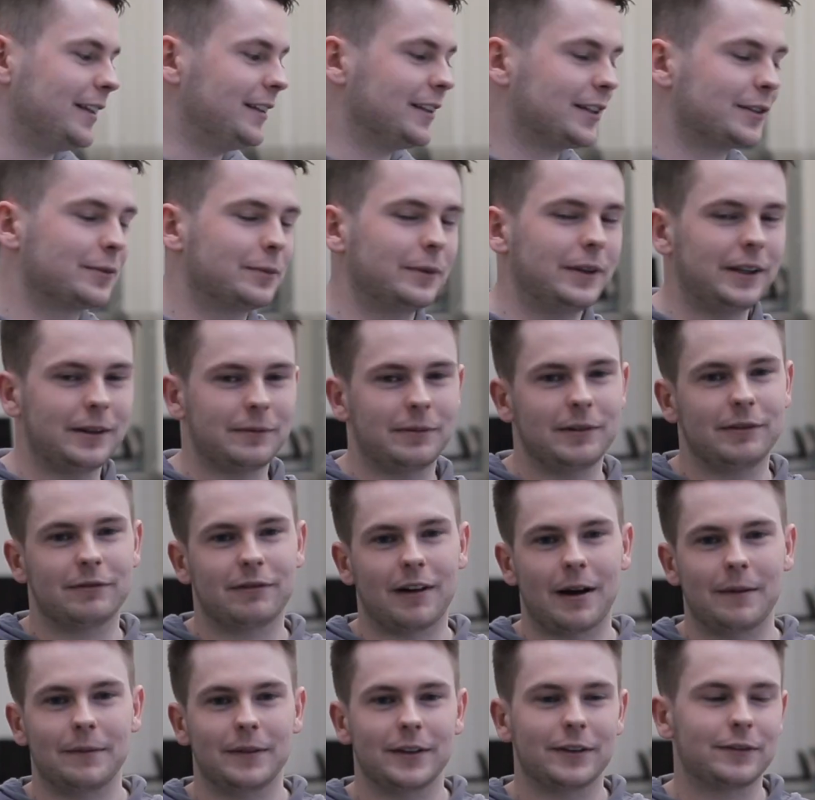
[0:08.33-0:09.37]
This week we've
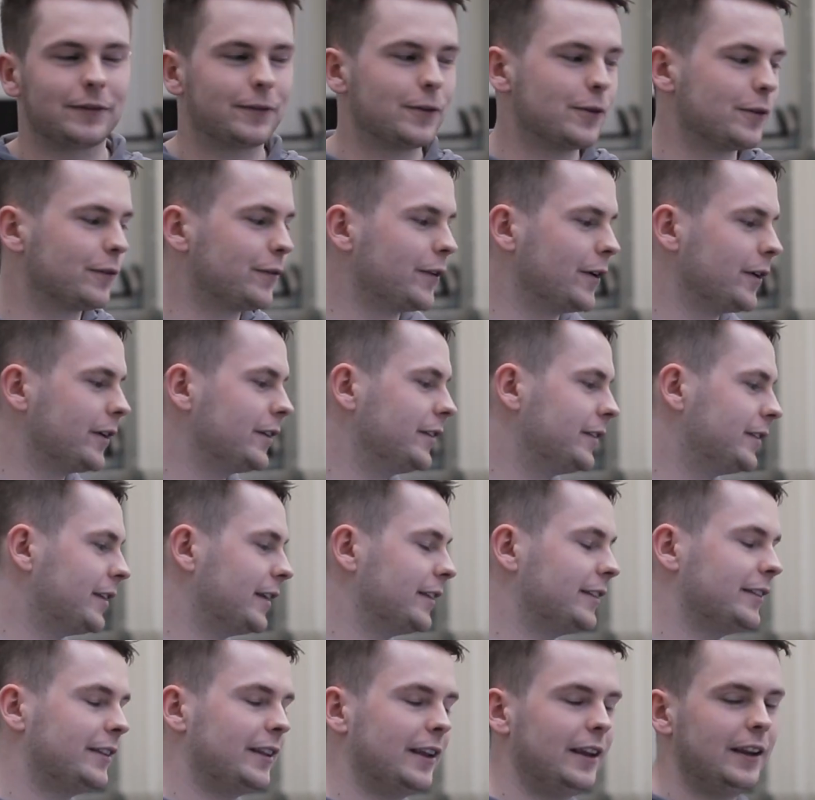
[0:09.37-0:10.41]
wrapped this Ford Focus
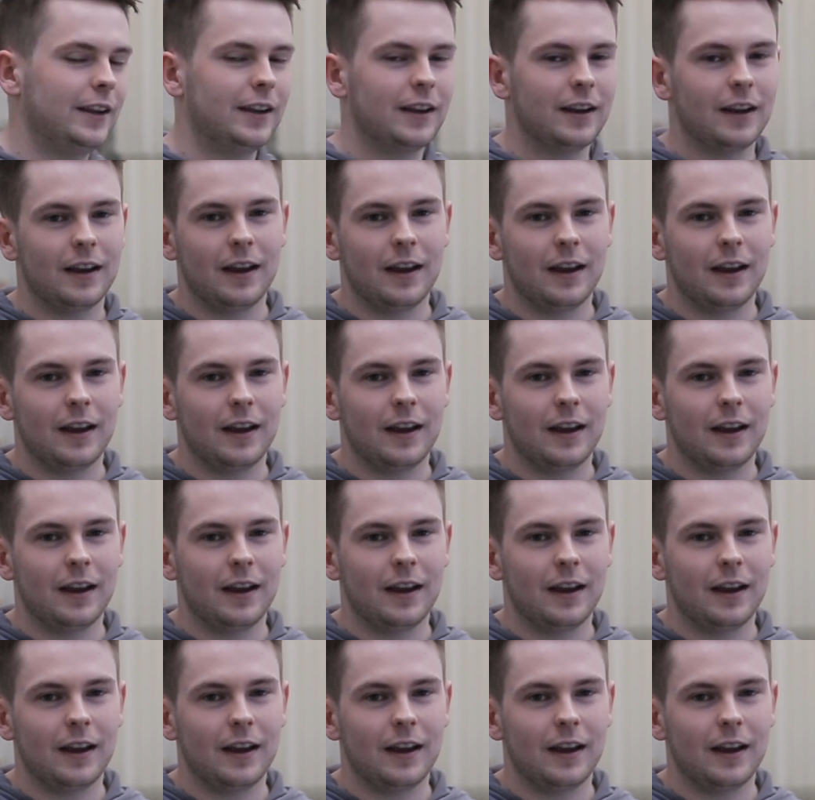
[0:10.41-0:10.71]
ST